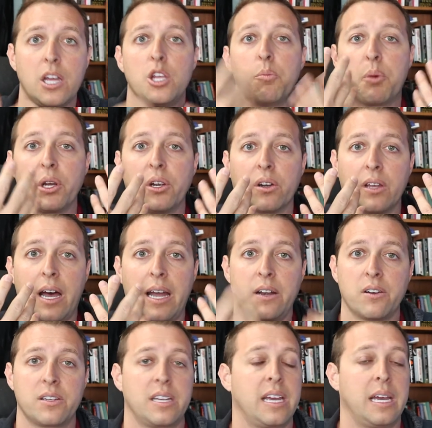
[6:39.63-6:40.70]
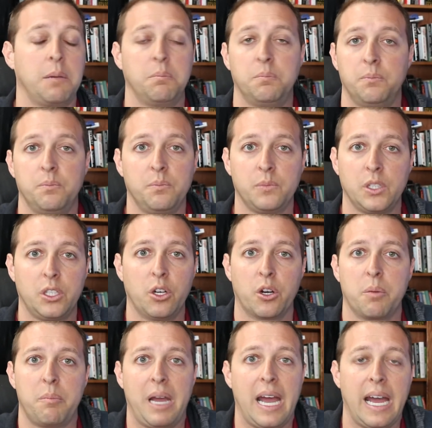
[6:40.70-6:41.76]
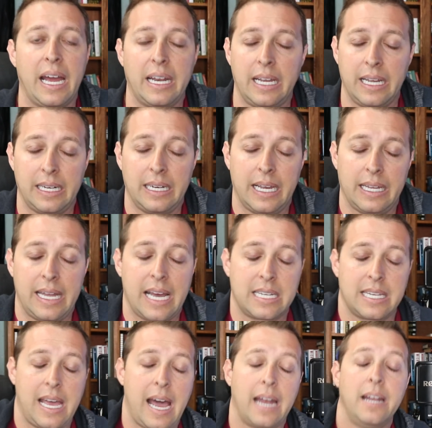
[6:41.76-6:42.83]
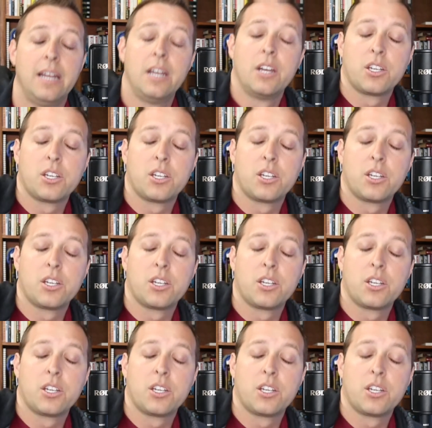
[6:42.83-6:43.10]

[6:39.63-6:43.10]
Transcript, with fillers: you put your liners in, you go to bed, and, and that's that.